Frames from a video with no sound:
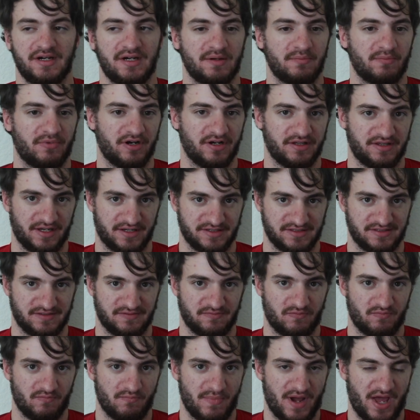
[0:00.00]
but it doesn't
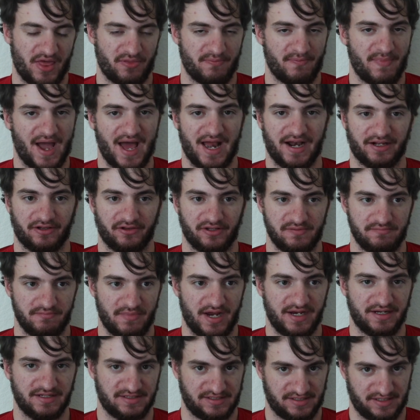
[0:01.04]
mathematically
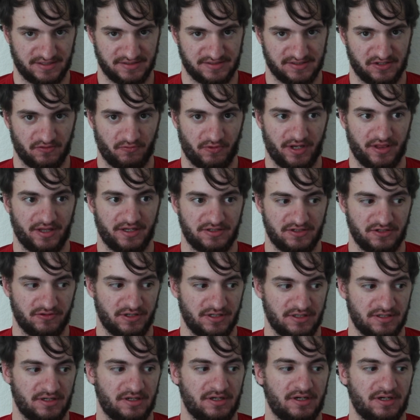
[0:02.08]
make sense the way they do it.